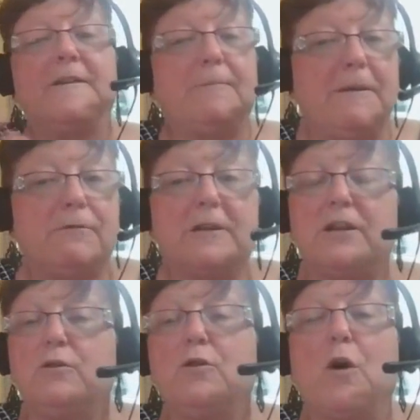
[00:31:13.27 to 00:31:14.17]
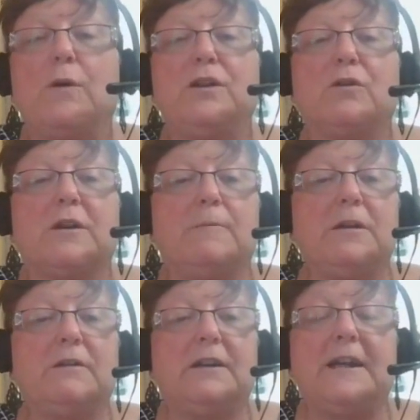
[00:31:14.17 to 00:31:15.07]
the people that you know in your
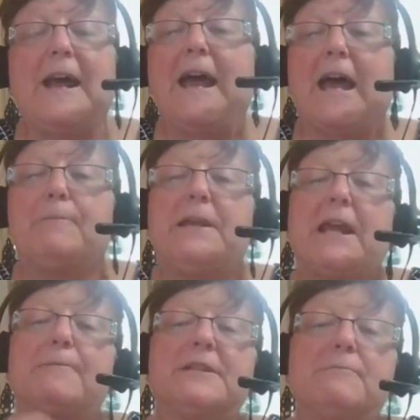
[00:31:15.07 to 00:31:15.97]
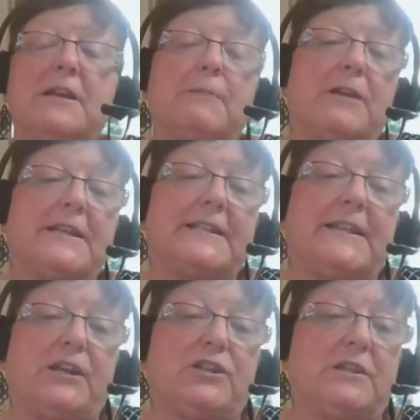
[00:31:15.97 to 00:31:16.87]
community, and be able to make a
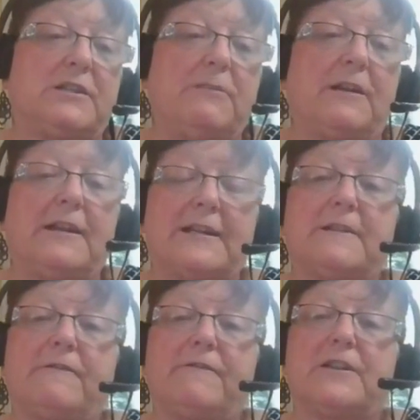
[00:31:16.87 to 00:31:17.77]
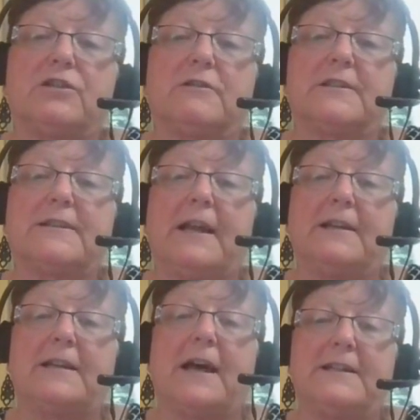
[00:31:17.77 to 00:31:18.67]
presentation to elected officials
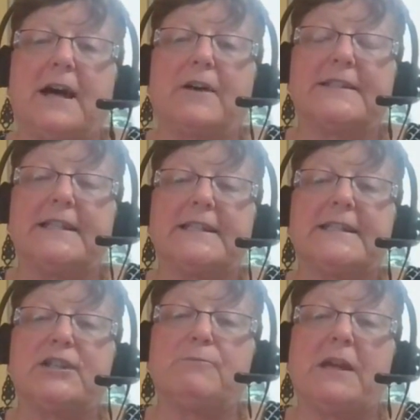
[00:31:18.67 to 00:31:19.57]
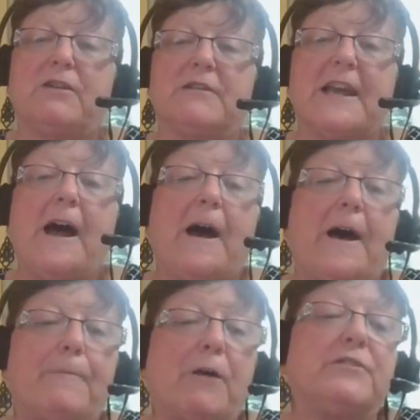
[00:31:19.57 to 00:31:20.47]
and housing decision makers
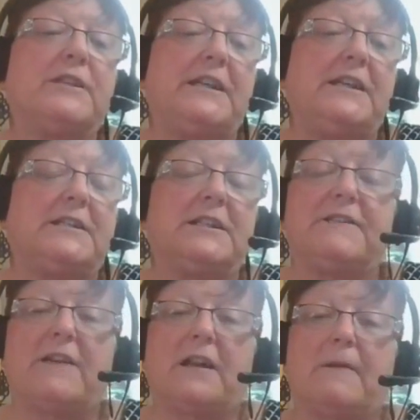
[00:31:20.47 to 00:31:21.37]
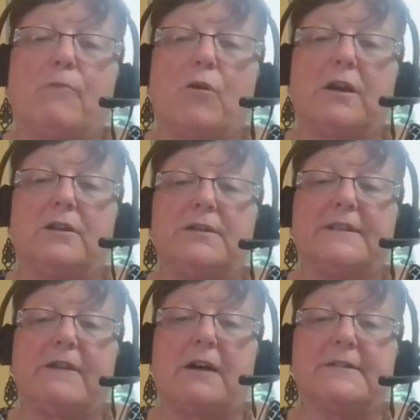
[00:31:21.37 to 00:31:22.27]
about the need to develop more
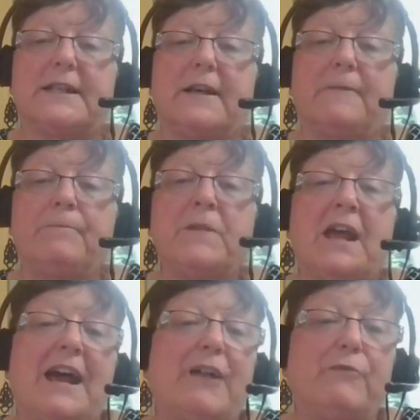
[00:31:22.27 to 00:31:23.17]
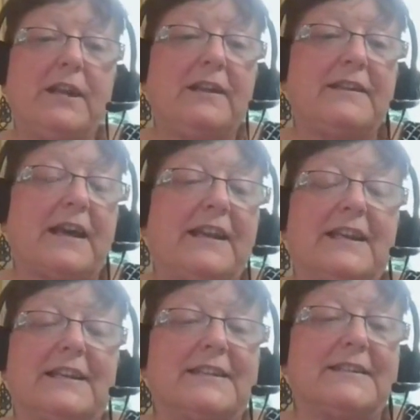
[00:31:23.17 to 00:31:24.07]
inclusive housing. And really that
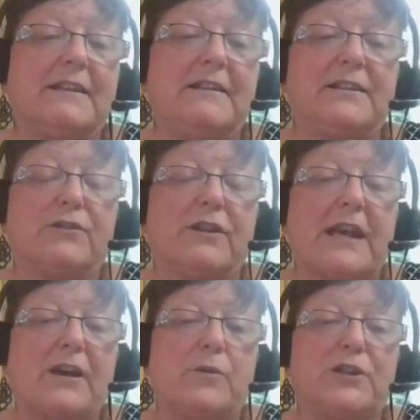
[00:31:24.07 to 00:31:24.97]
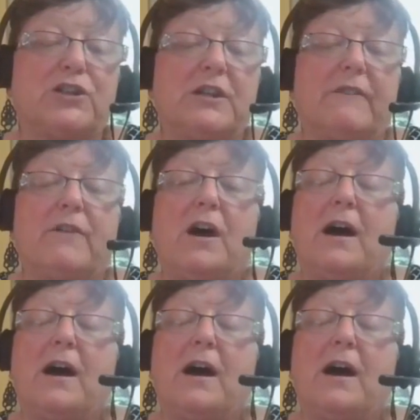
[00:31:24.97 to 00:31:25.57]
is sort of that question of,